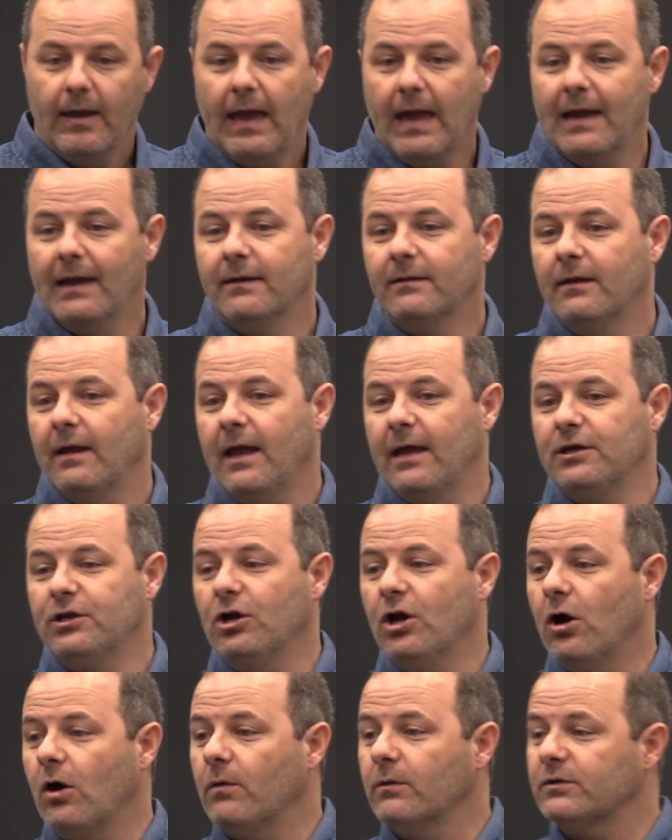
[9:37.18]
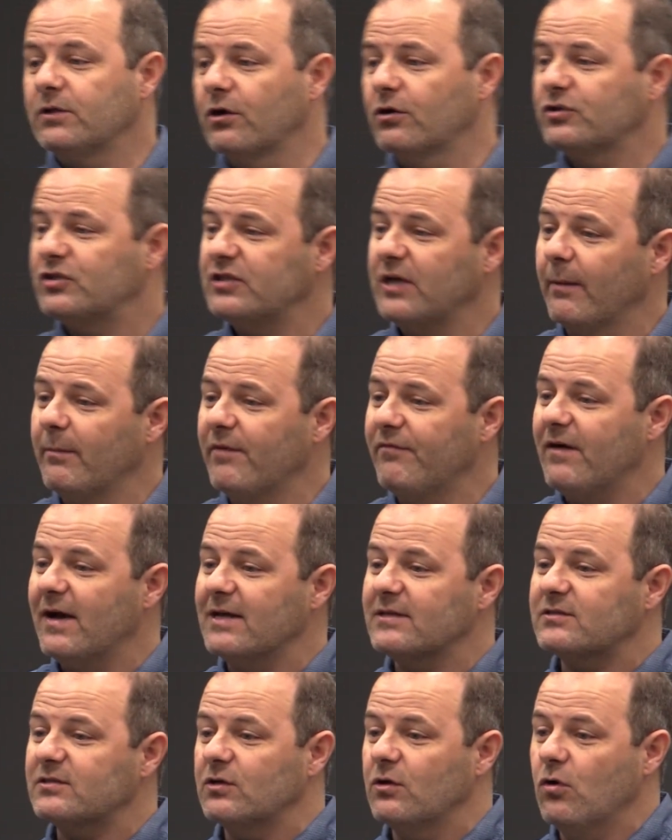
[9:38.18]
And you know, there's some of
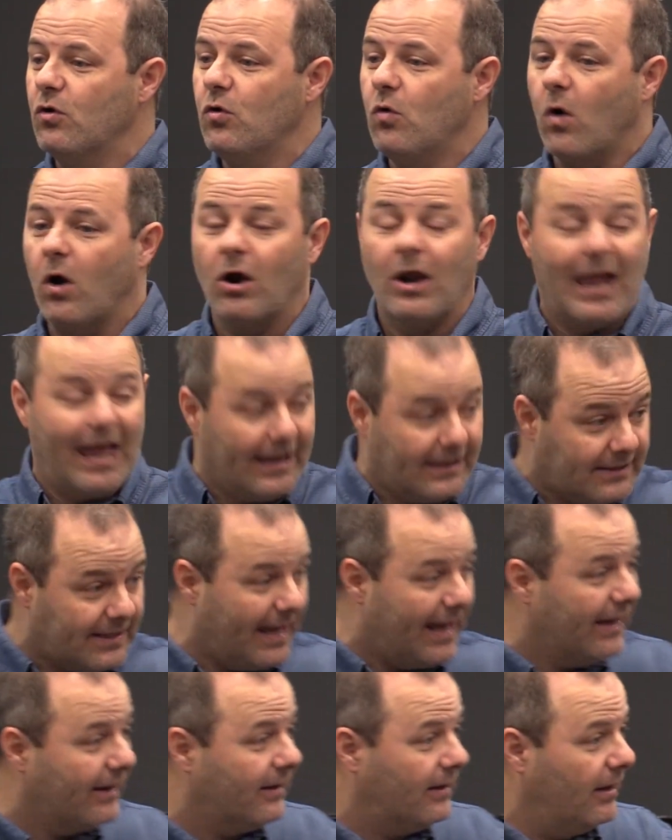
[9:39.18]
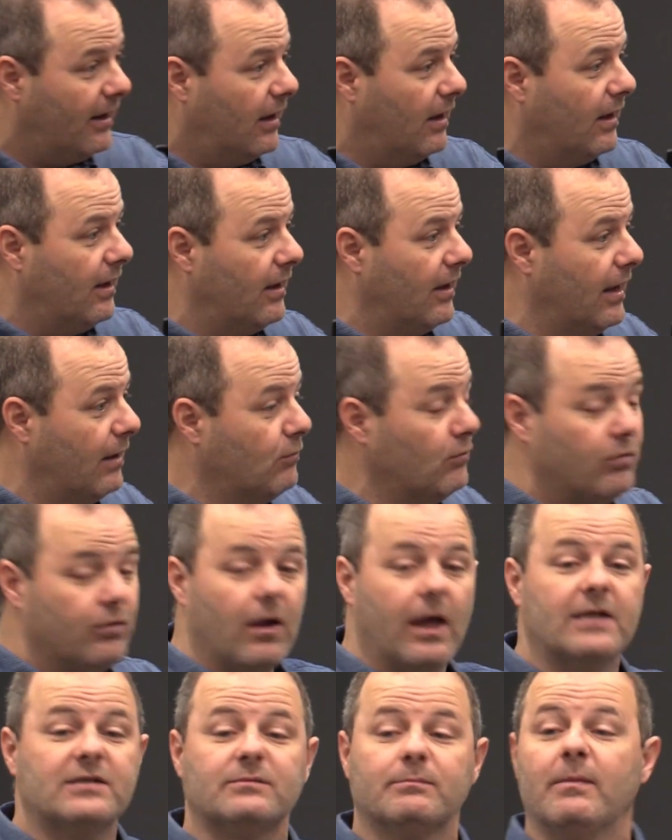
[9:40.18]
us who are like that,
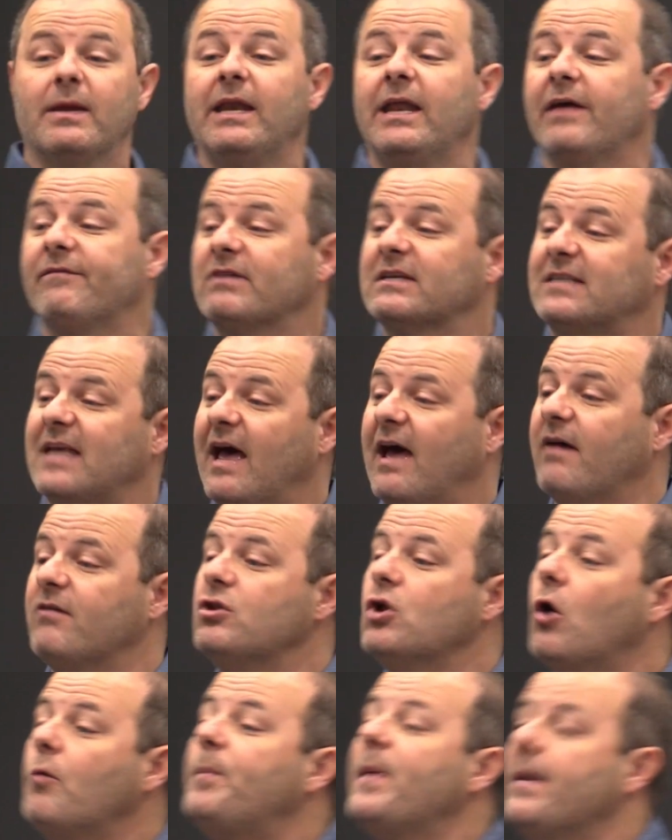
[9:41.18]
and many of us know